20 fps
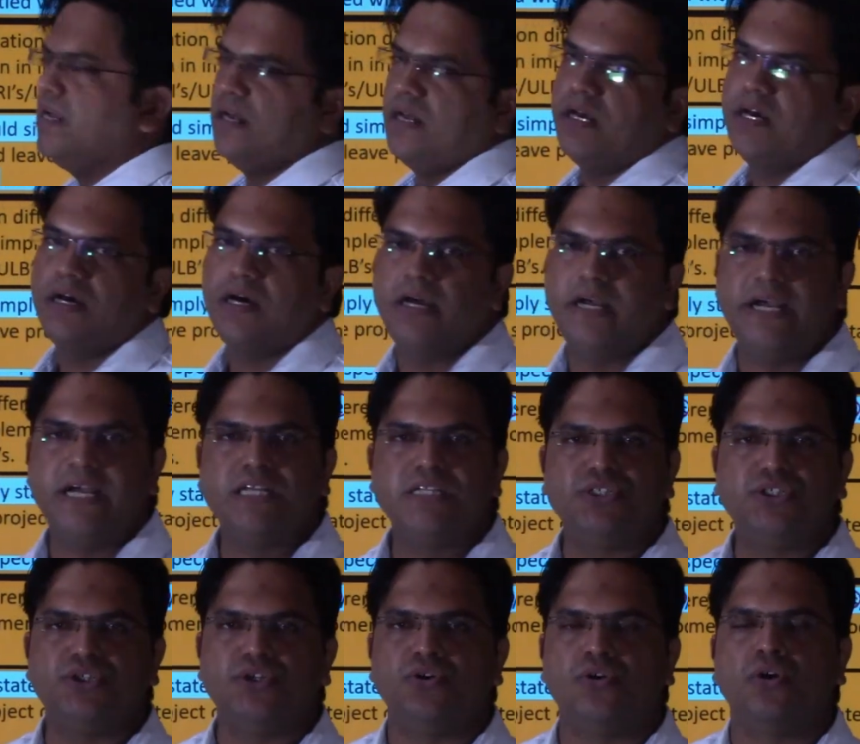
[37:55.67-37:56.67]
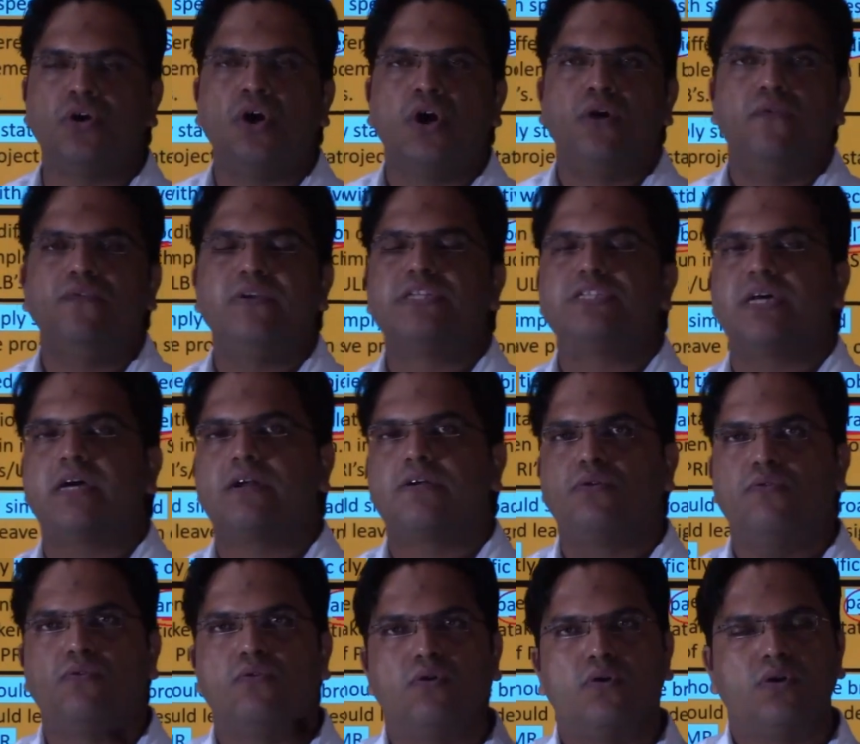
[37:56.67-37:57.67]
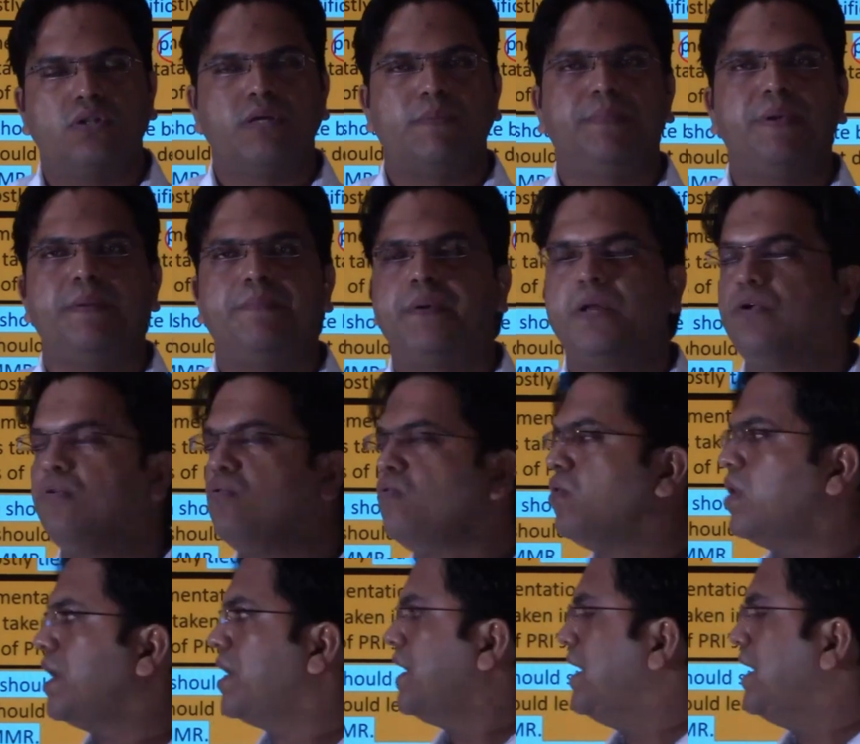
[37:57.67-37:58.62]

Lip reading: NGO which are the people who are